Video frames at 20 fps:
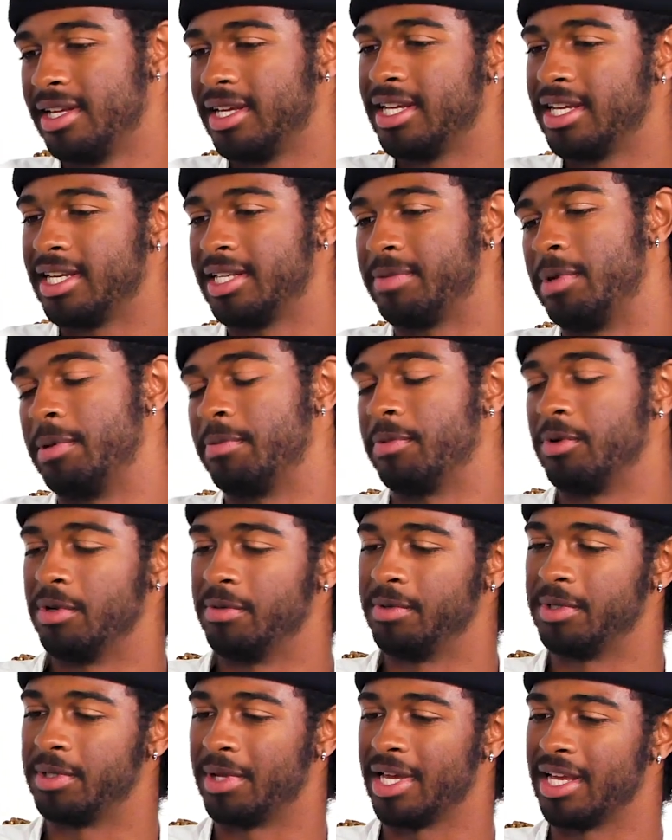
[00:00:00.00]
because people
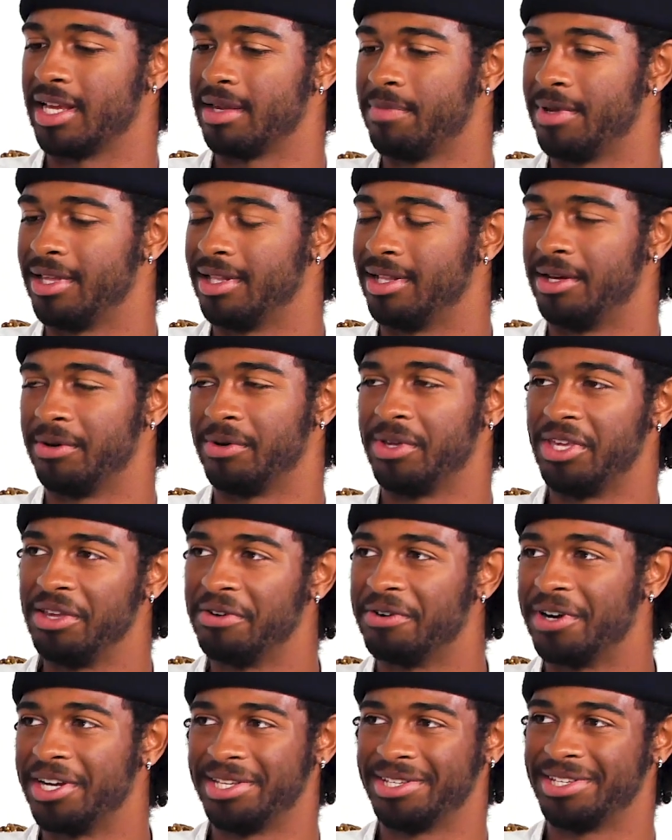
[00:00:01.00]
just like be low key
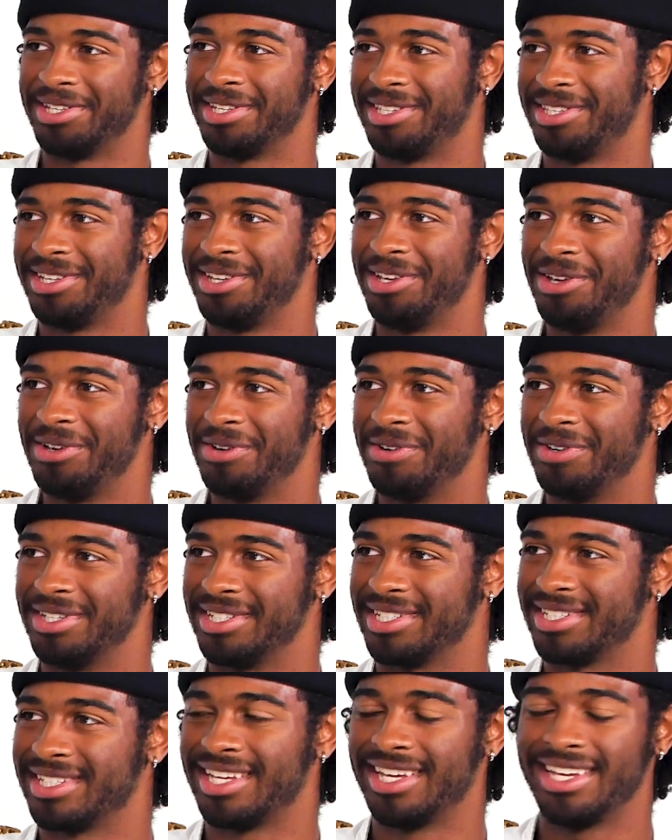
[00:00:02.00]
racist to you, and
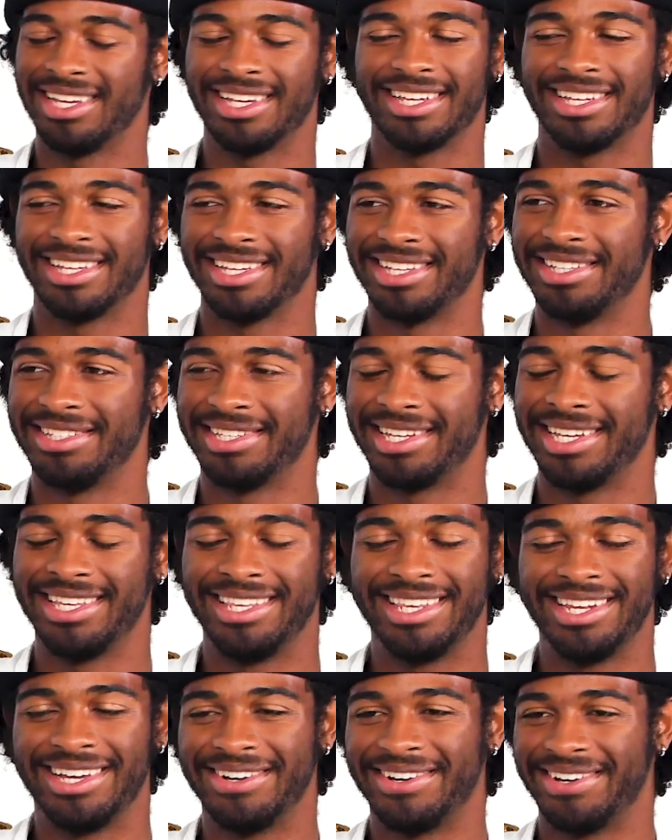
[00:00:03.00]
it's like
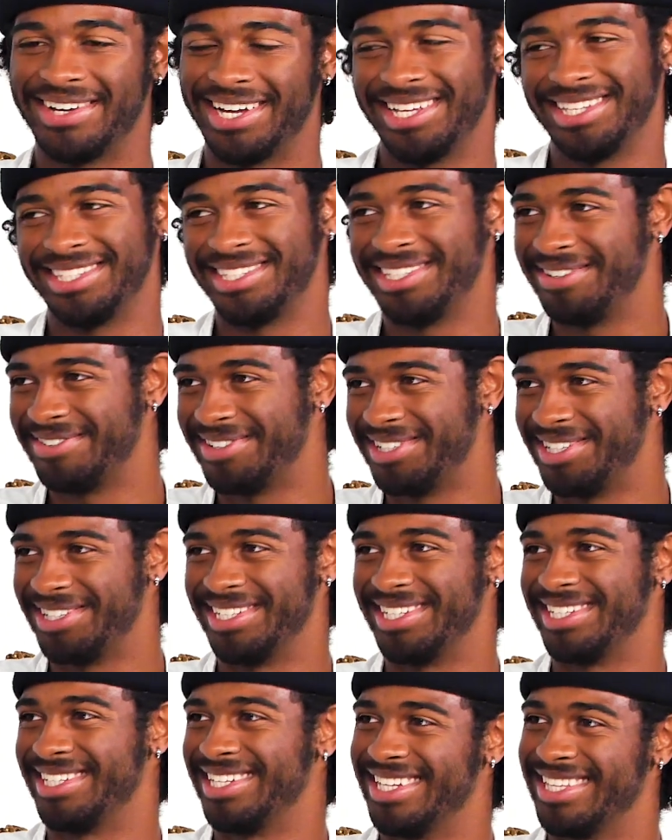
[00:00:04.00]
no, I see what you
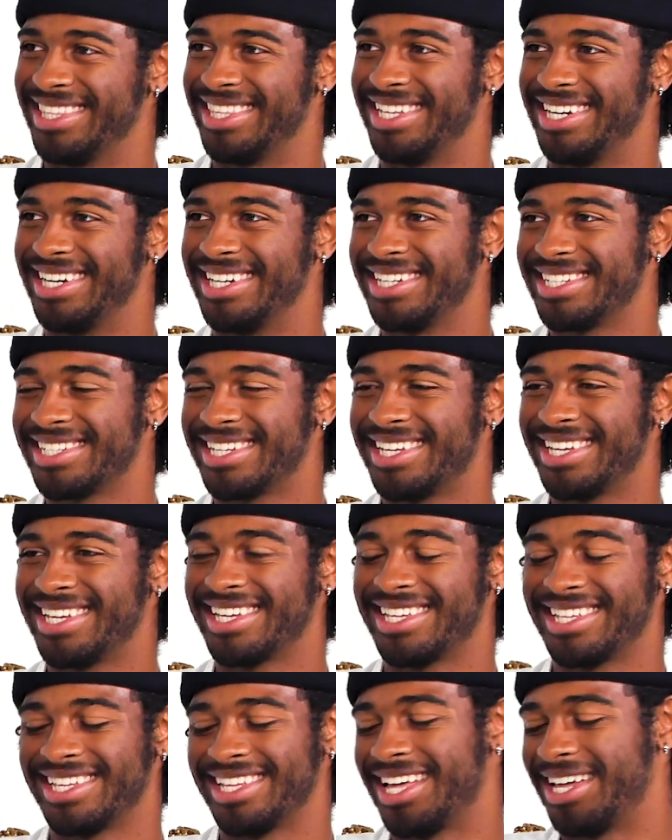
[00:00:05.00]
just did there. It's like
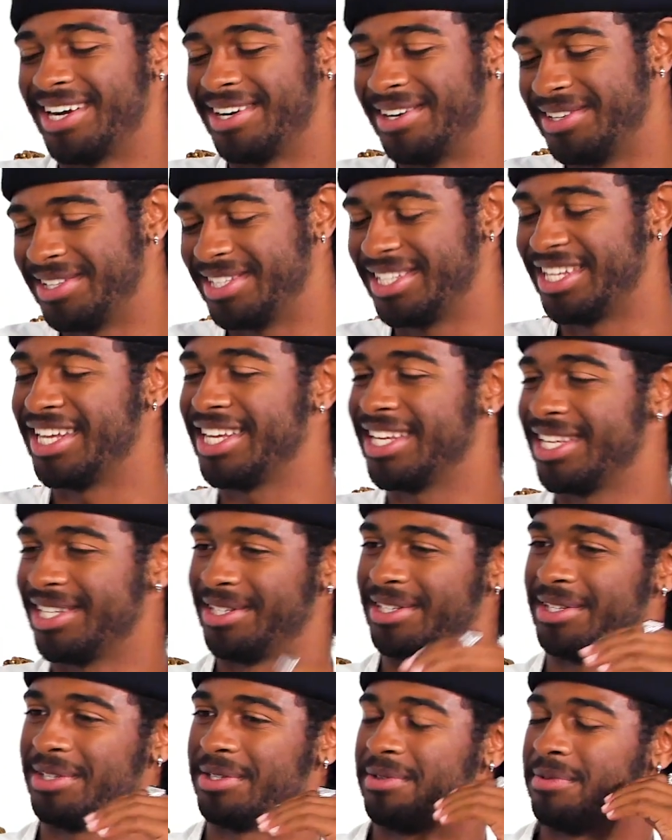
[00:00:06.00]
I don't like
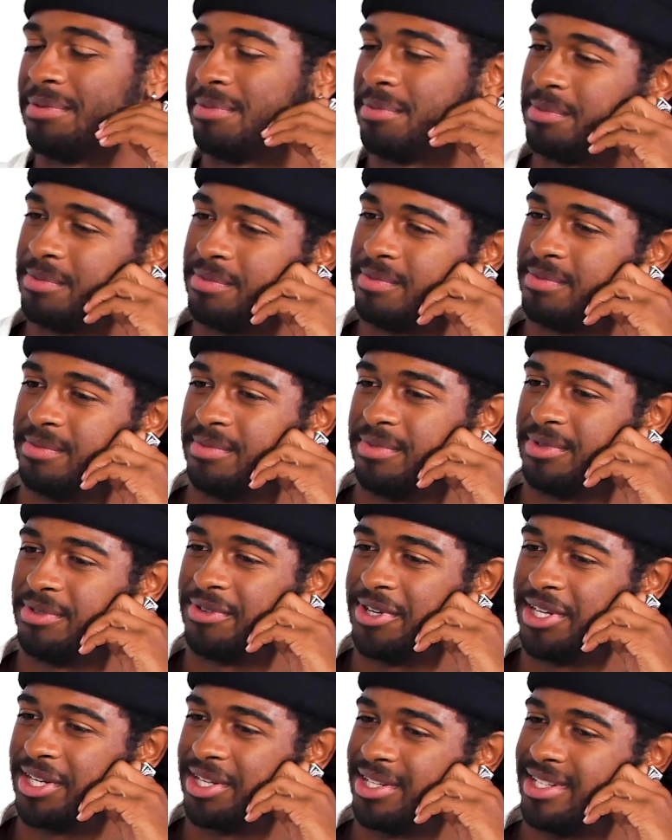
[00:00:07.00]
it's
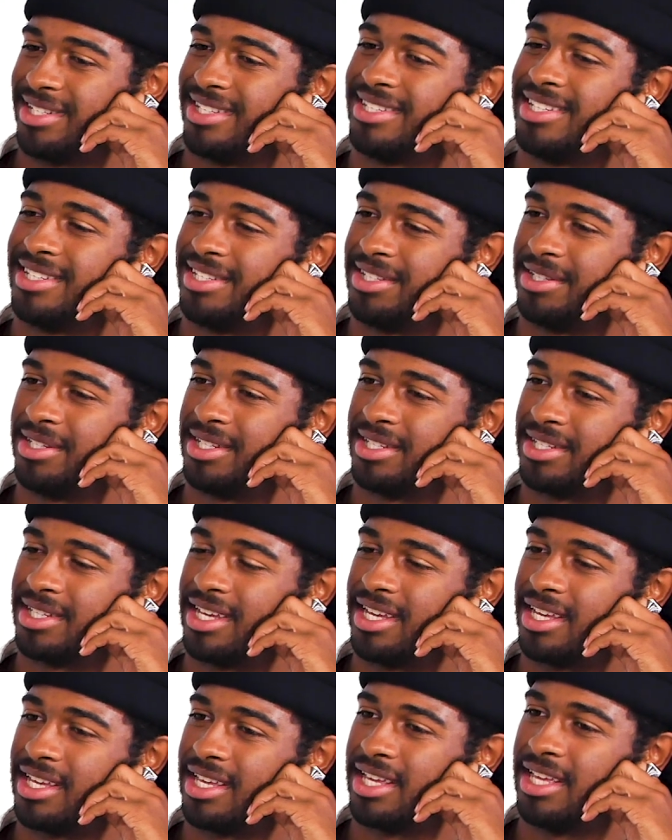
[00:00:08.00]
fucked. It's
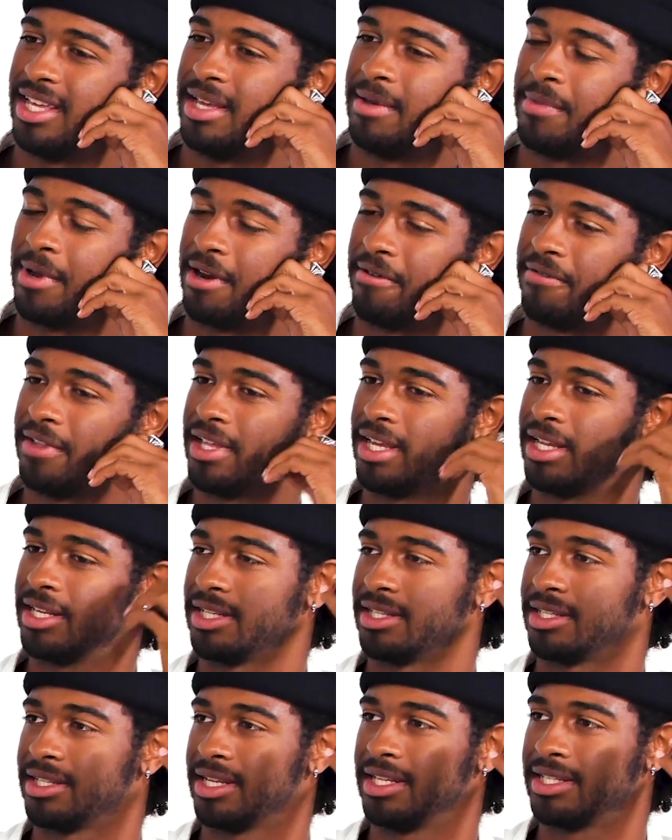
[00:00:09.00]
like, but I feel like
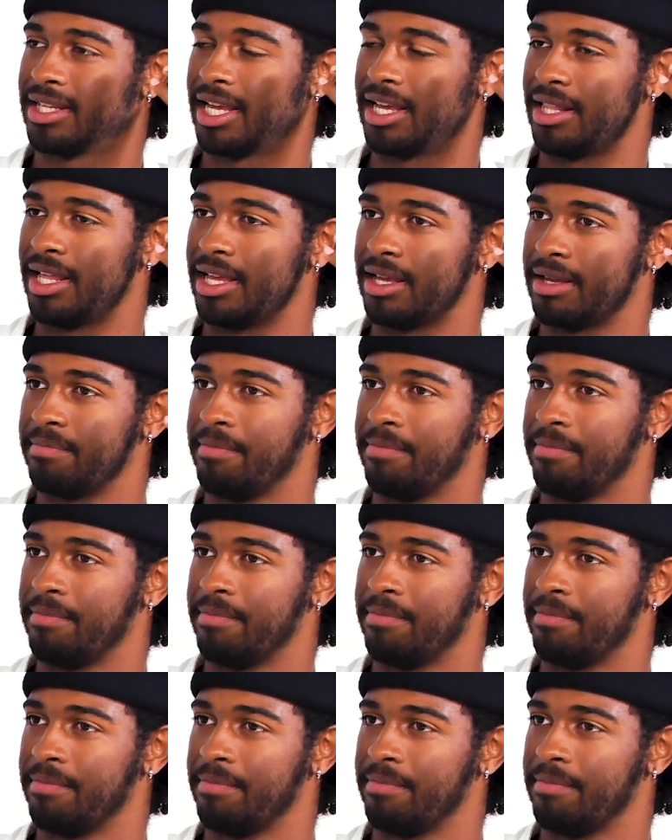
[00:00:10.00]
just because I